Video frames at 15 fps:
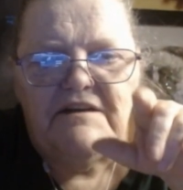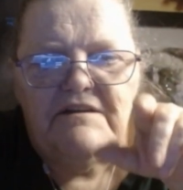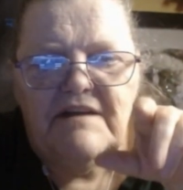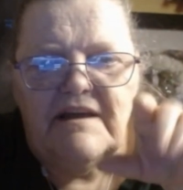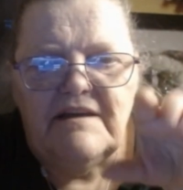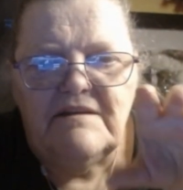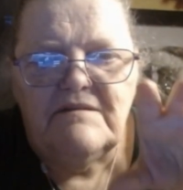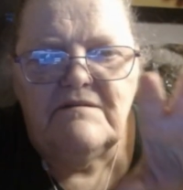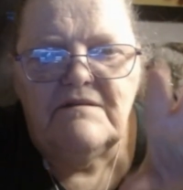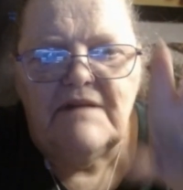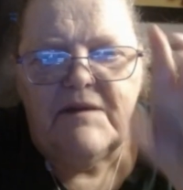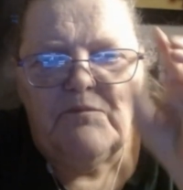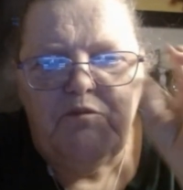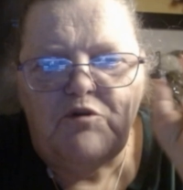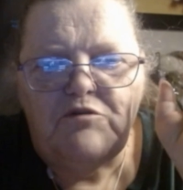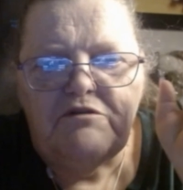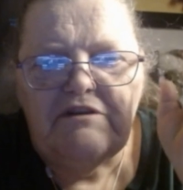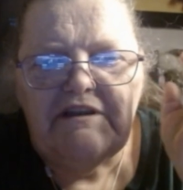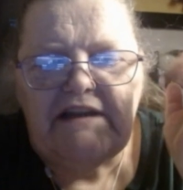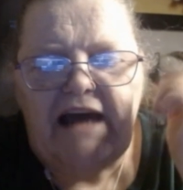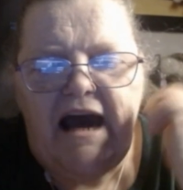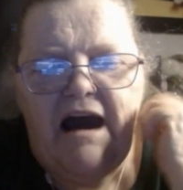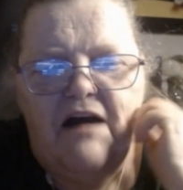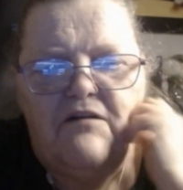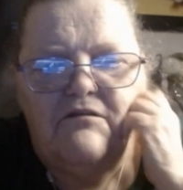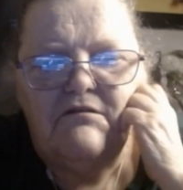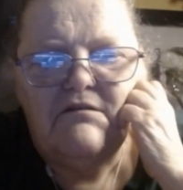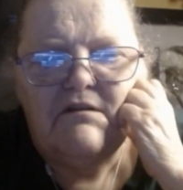They pulled it out,